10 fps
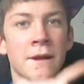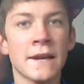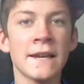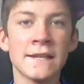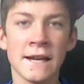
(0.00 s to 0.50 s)

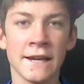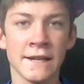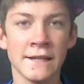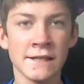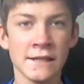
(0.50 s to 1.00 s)

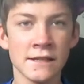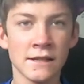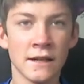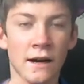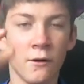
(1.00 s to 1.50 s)
PDTenney.
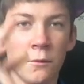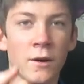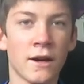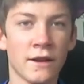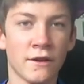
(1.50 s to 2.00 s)
I will
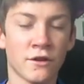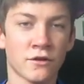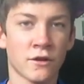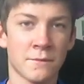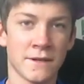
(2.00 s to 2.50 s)
put it in the
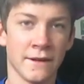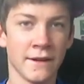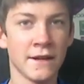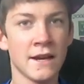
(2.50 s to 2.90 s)
description.